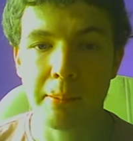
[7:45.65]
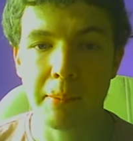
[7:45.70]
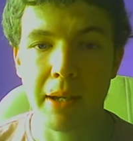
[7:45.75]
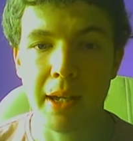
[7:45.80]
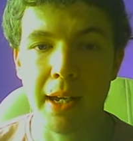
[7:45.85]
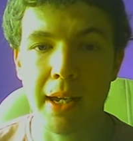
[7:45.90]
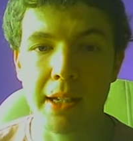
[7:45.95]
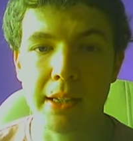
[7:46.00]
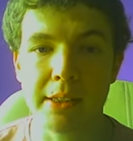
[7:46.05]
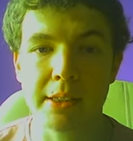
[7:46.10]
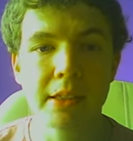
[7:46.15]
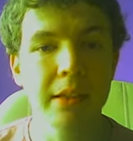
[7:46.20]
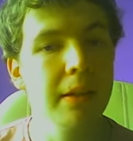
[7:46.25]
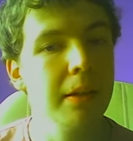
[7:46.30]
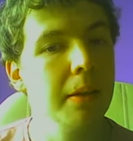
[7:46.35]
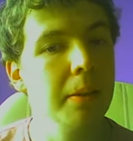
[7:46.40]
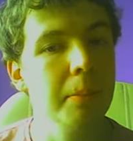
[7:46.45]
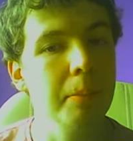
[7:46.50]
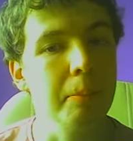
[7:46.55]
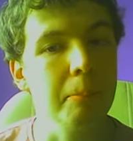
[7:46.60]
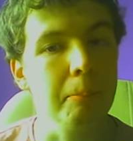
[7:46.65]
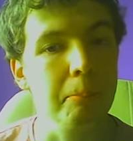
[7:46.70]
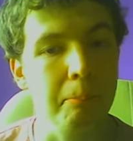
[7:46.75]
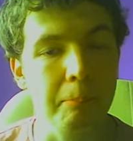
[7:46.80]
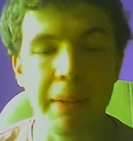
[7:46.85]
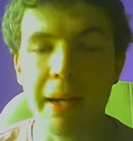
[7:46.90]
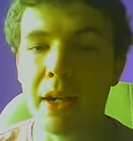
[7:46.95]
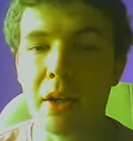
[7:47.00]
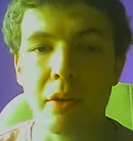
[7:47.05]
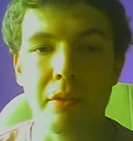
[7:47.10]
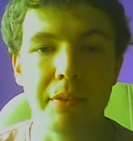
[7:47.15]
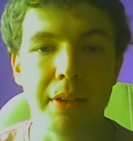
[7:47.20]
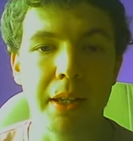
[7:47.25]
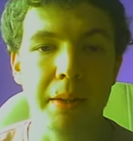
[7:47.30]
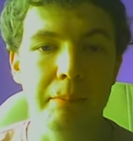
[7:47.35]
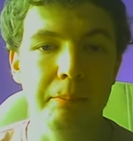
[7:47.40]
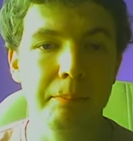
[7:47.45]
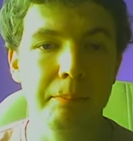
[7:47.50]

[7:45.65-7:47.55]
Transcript: has many of them